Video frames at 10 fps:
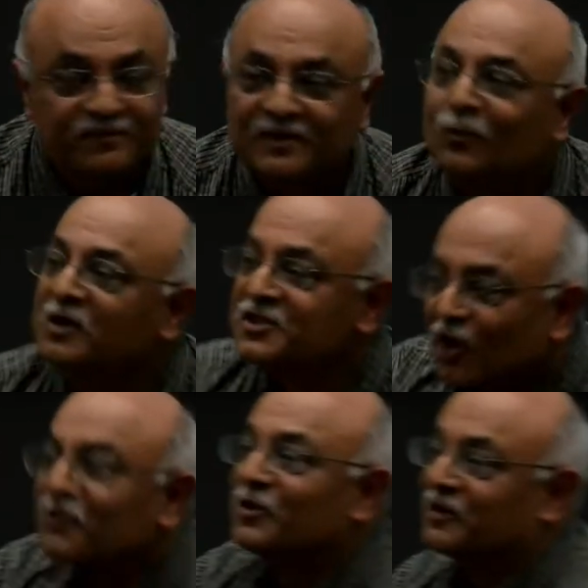What's
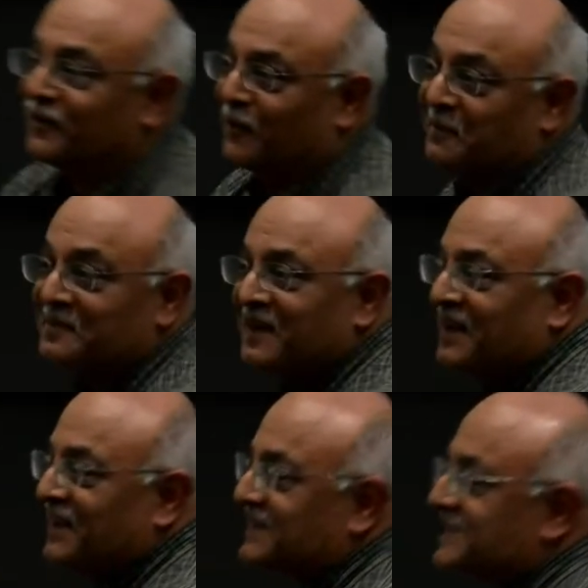not uniform
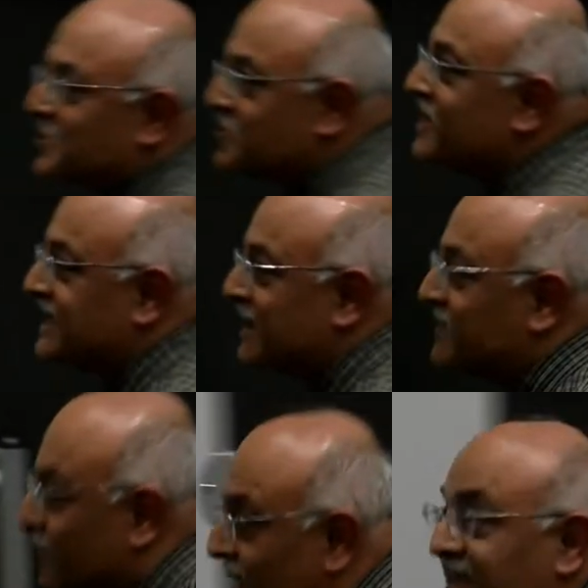is the social
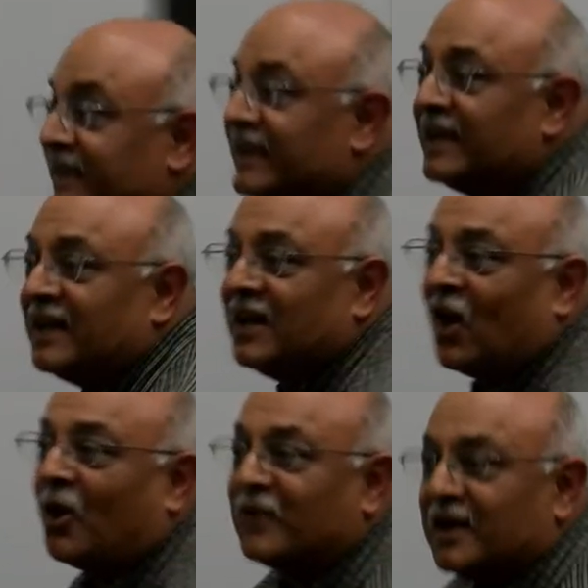acceptability
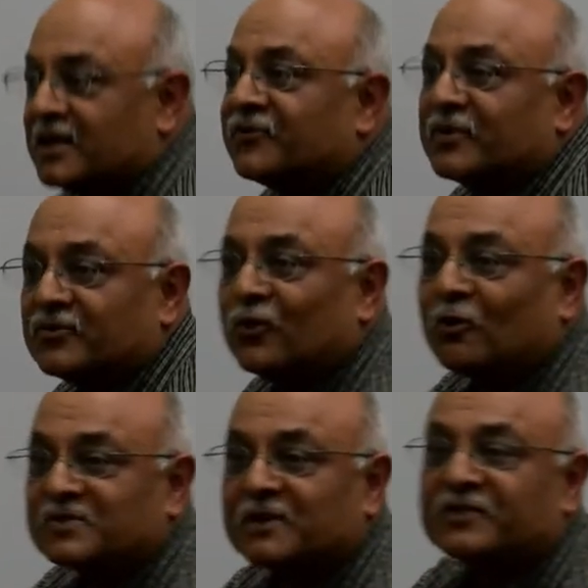of different
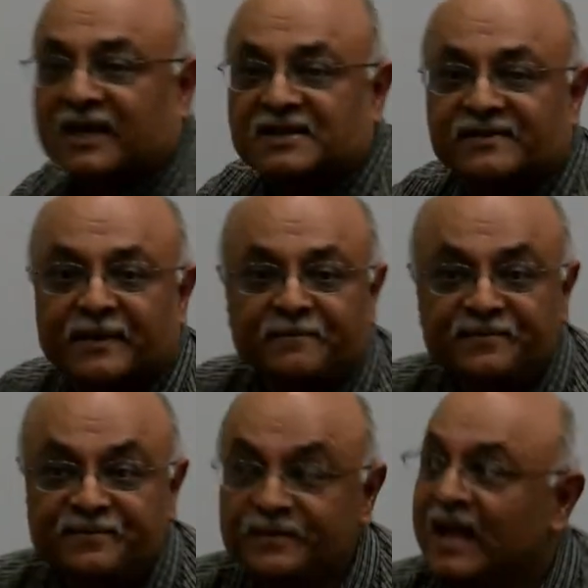forms of transfer.
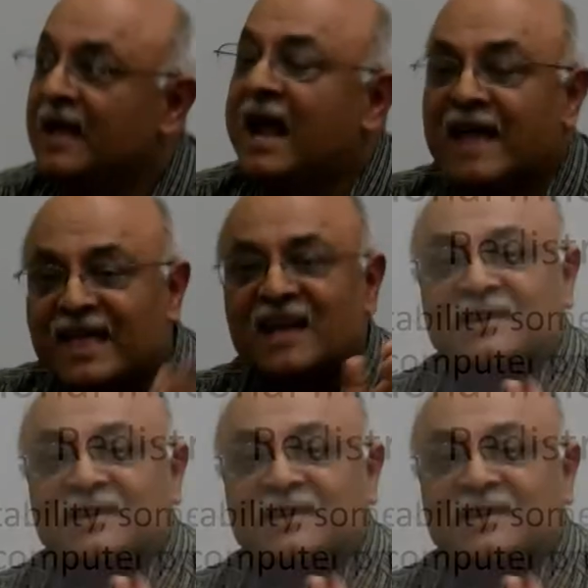And that,